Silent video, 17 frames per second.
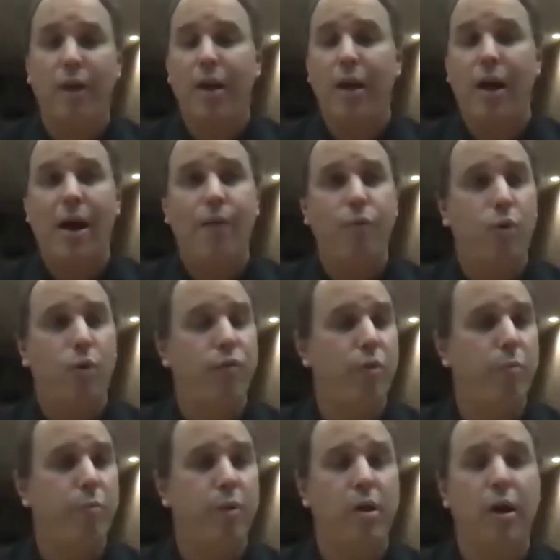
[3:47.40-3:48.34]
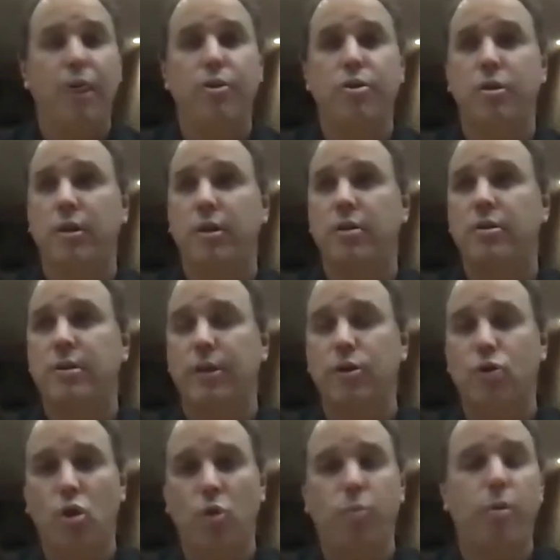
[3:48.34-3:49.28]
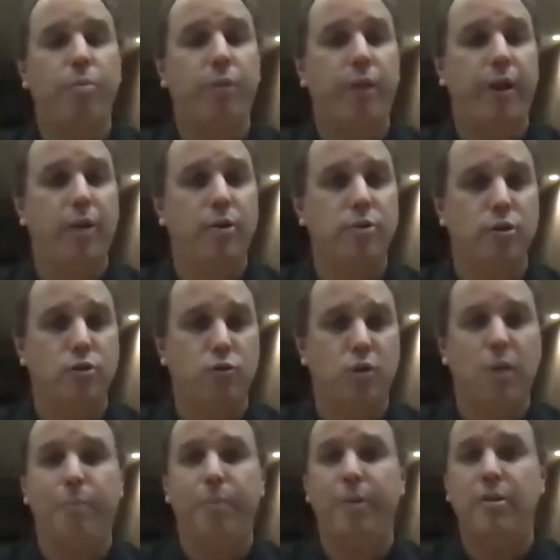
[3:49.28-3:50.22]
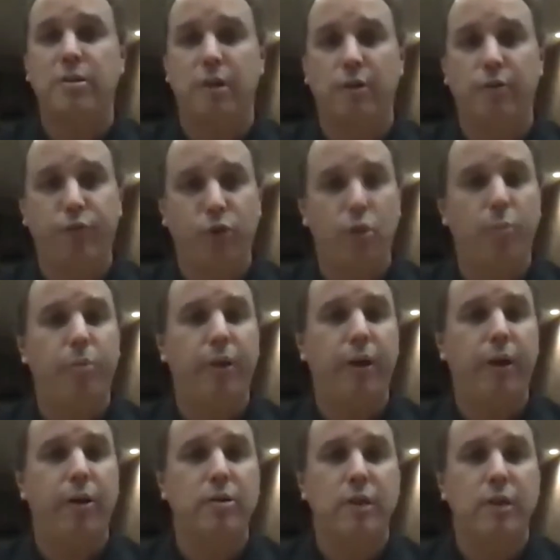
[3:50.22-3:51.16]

everyone from percussionists and tuba players and trumpets and flute players.